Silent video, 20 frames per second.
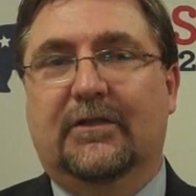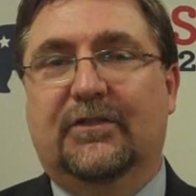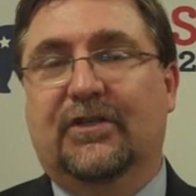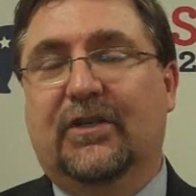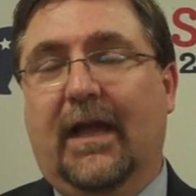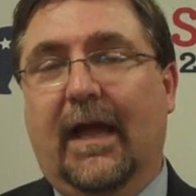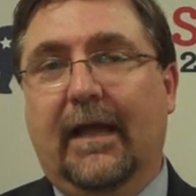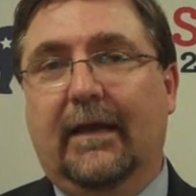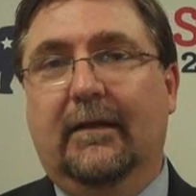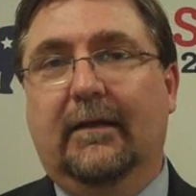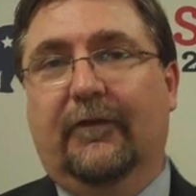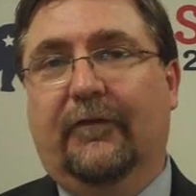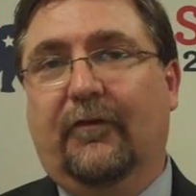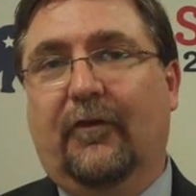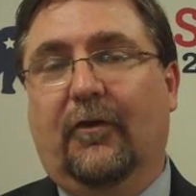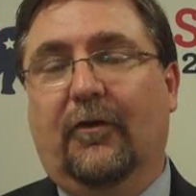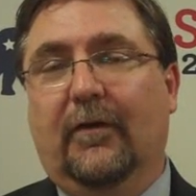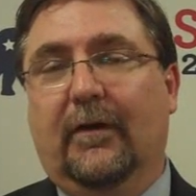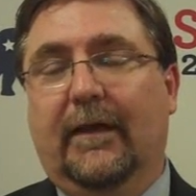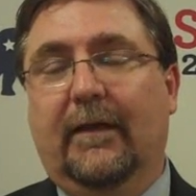China is
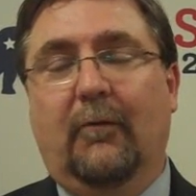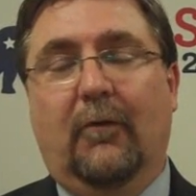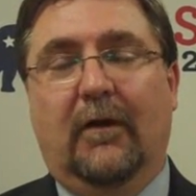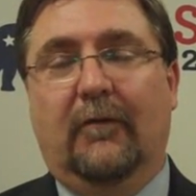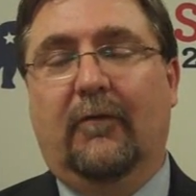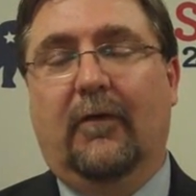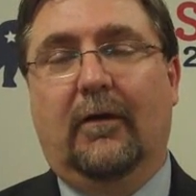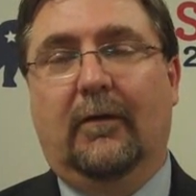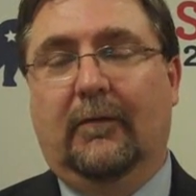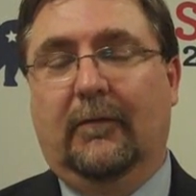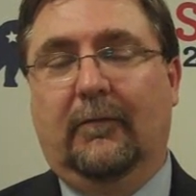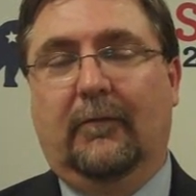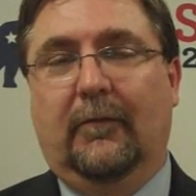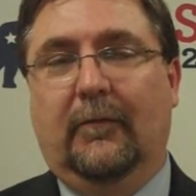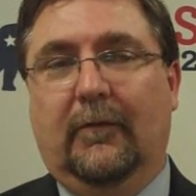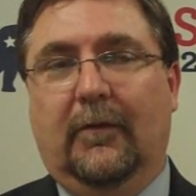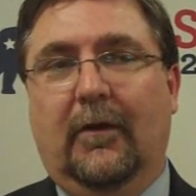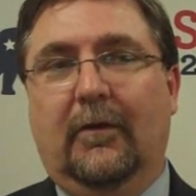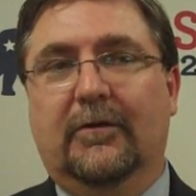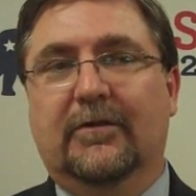currently one of our
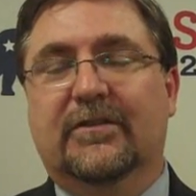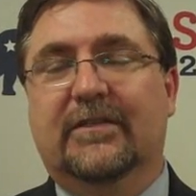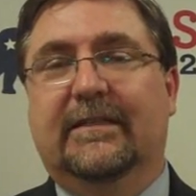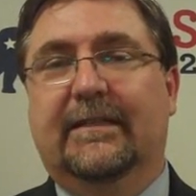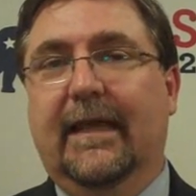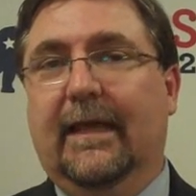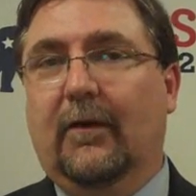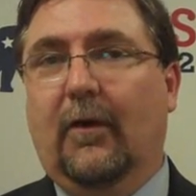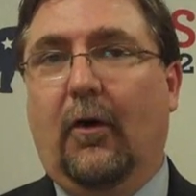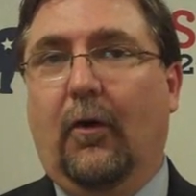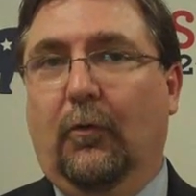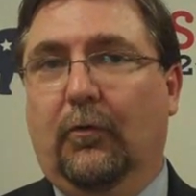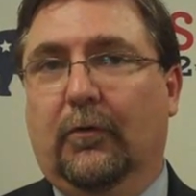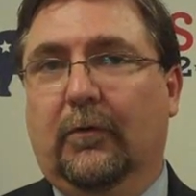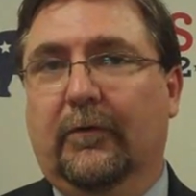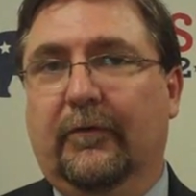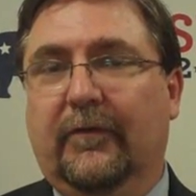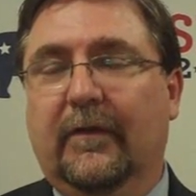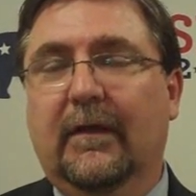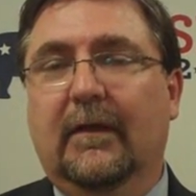largest debt
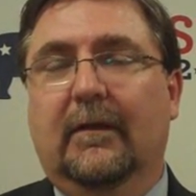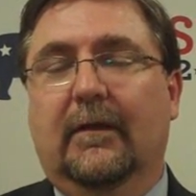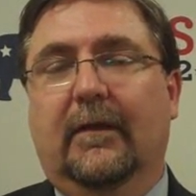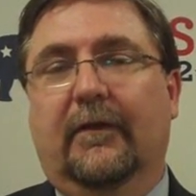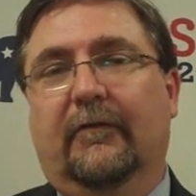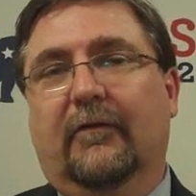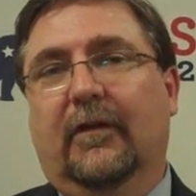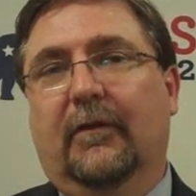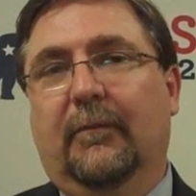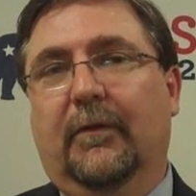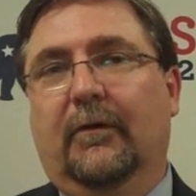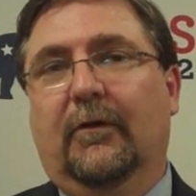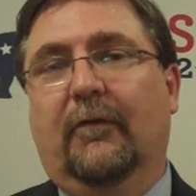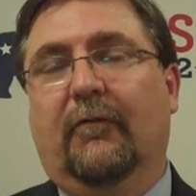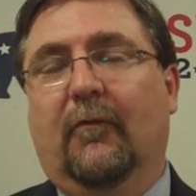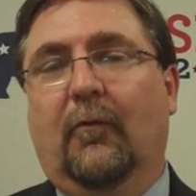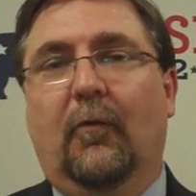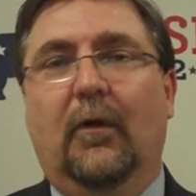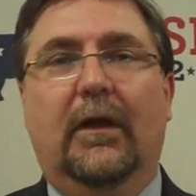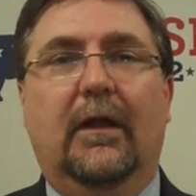holders, is going to build
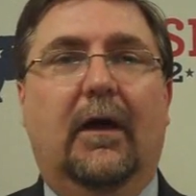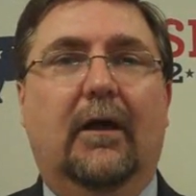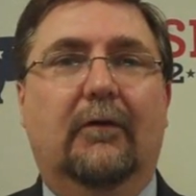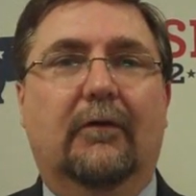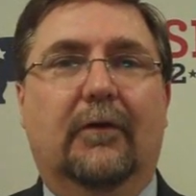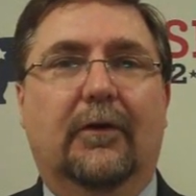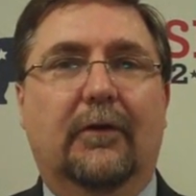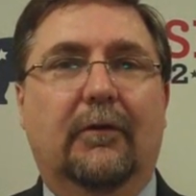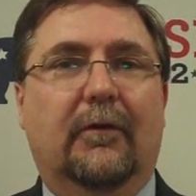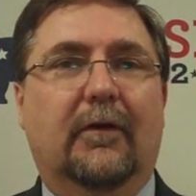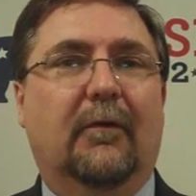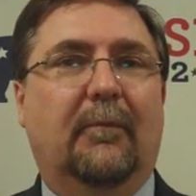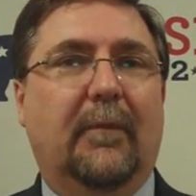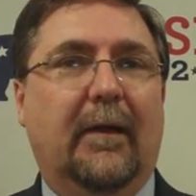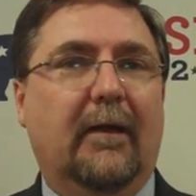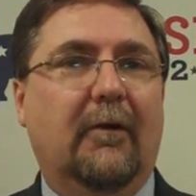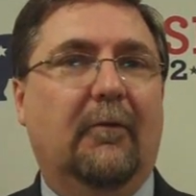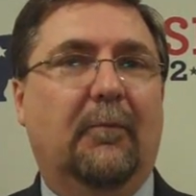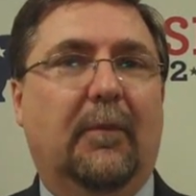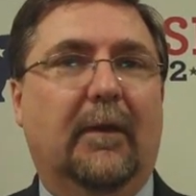over 100 nuclear
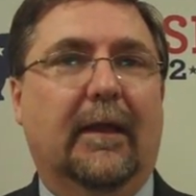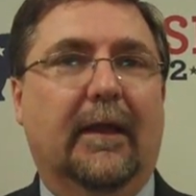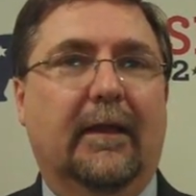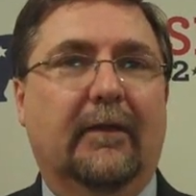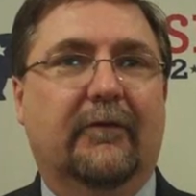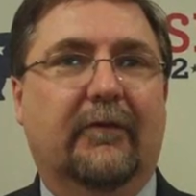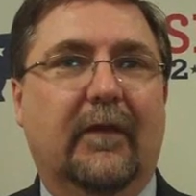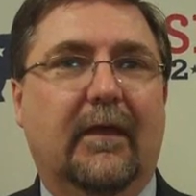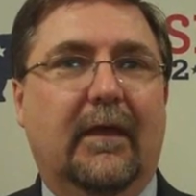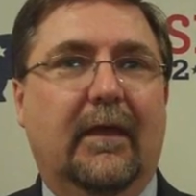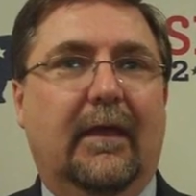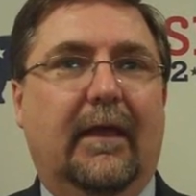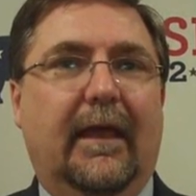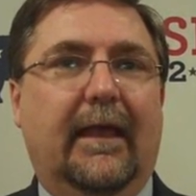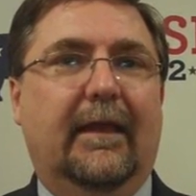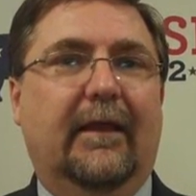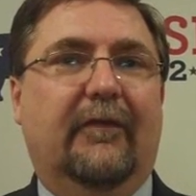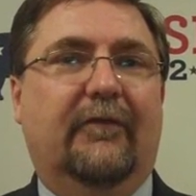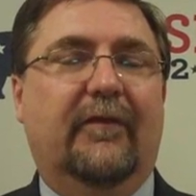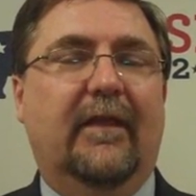power plants,
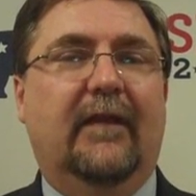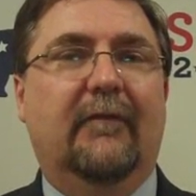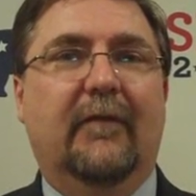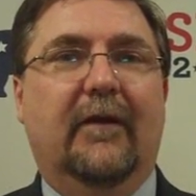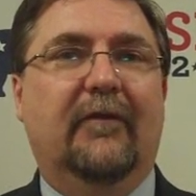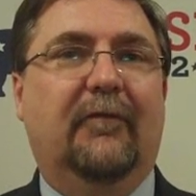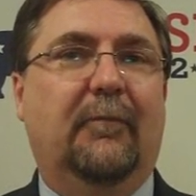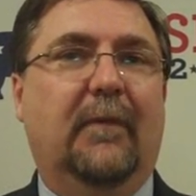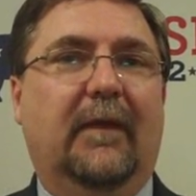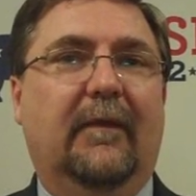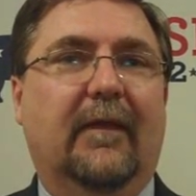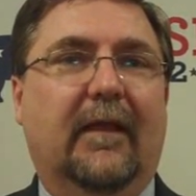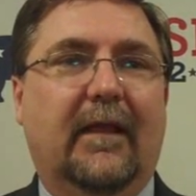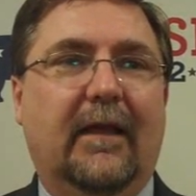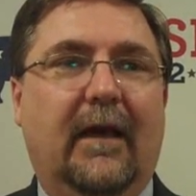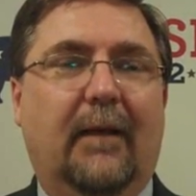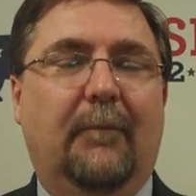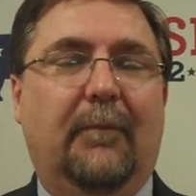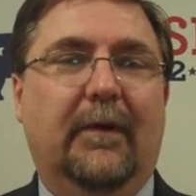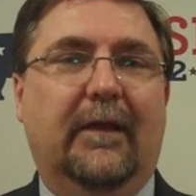and instead of us being the
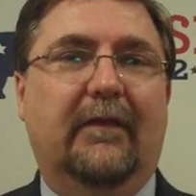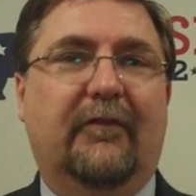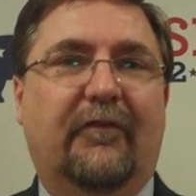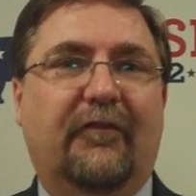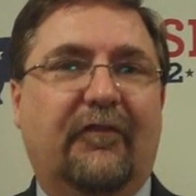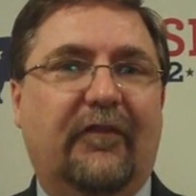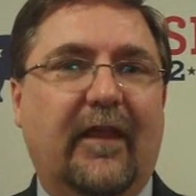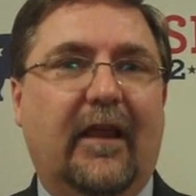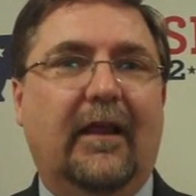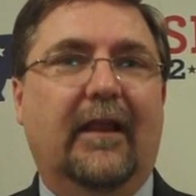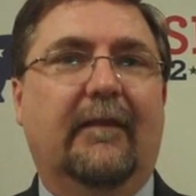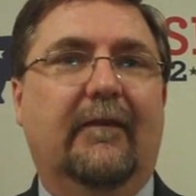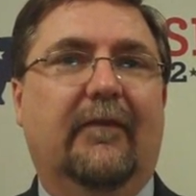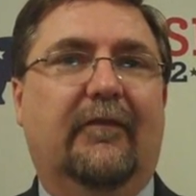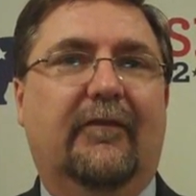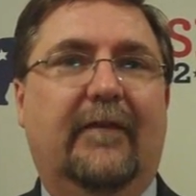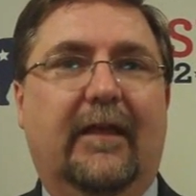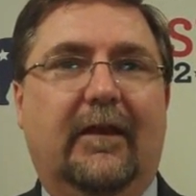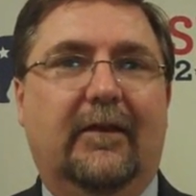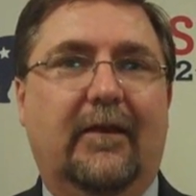company selling
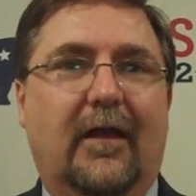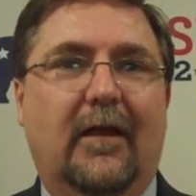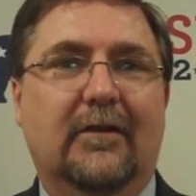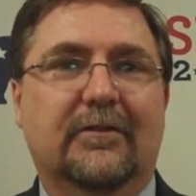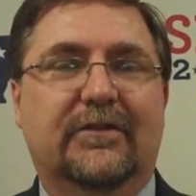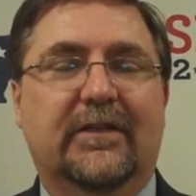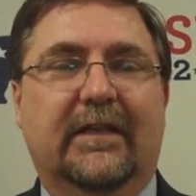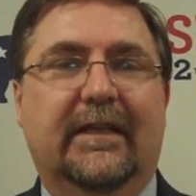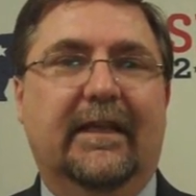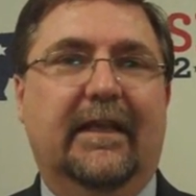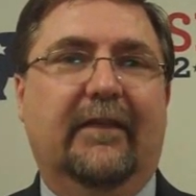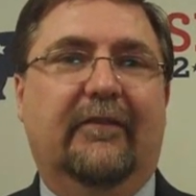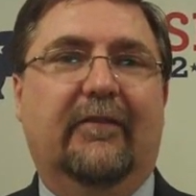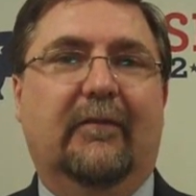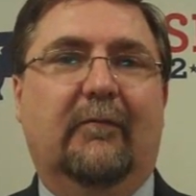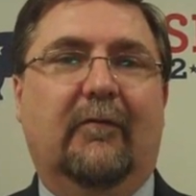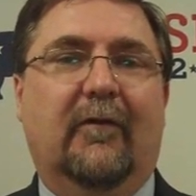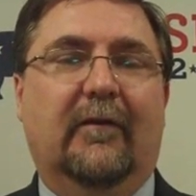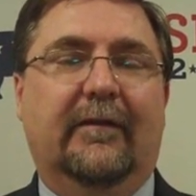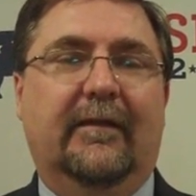this technology and getting
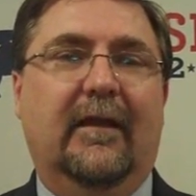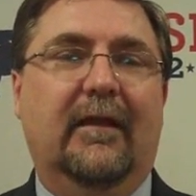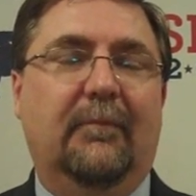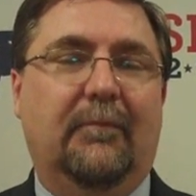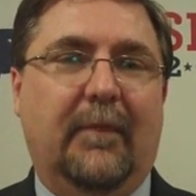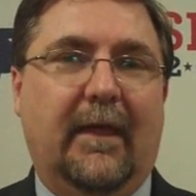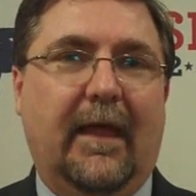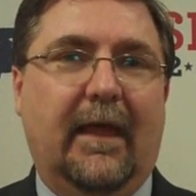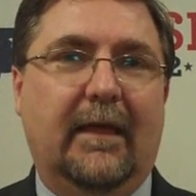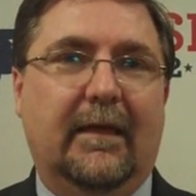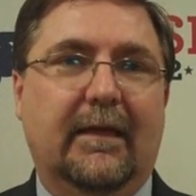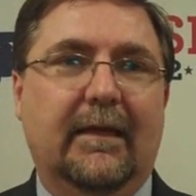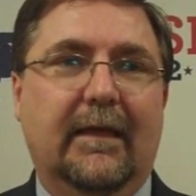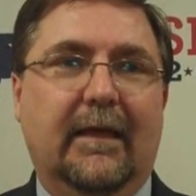some of our debt back,